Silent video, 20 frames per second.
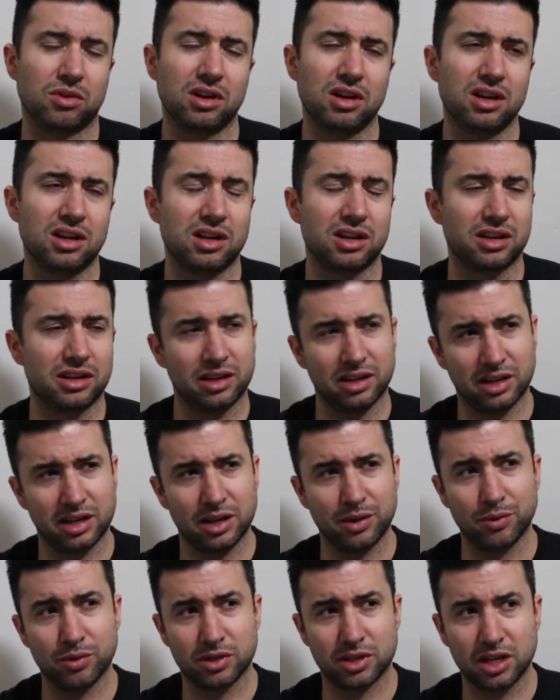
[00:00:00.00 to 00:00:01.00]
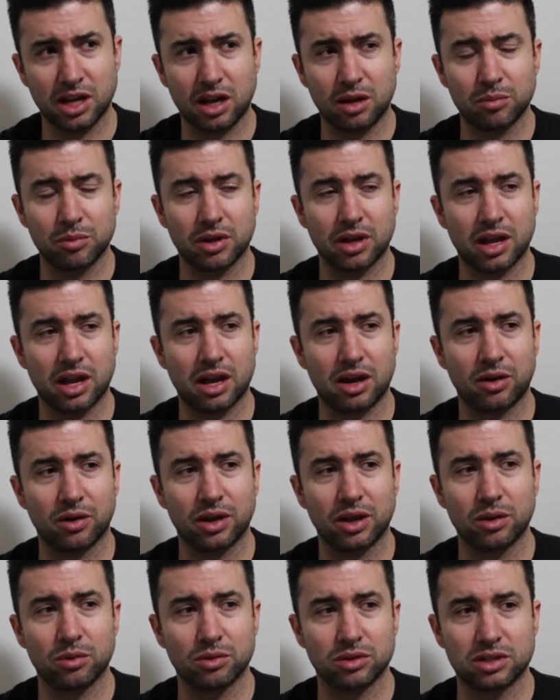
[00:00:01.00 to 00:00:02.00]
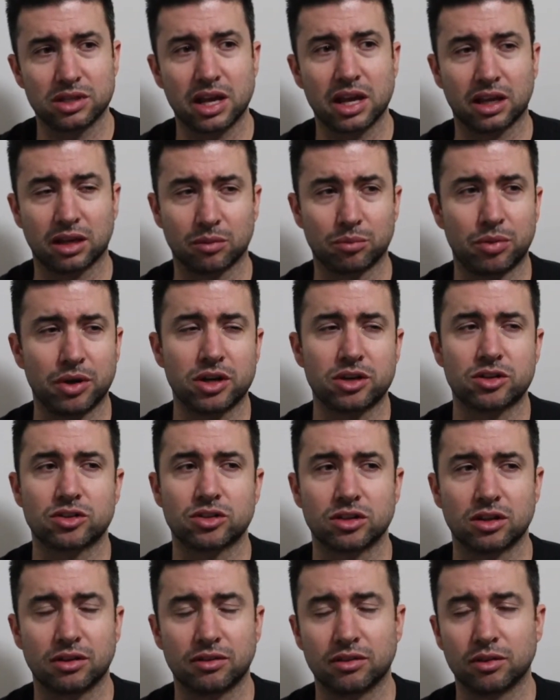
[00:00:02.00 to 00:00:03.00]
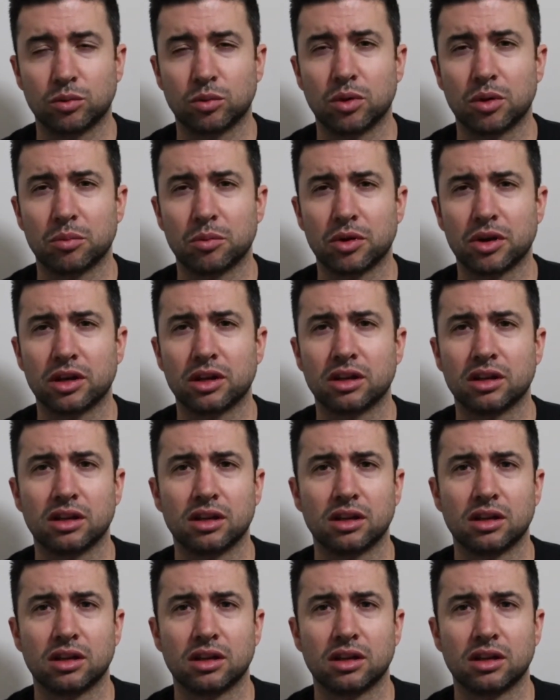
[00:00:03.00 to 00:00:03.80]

what? And he would tell me how he would take a picture of the woman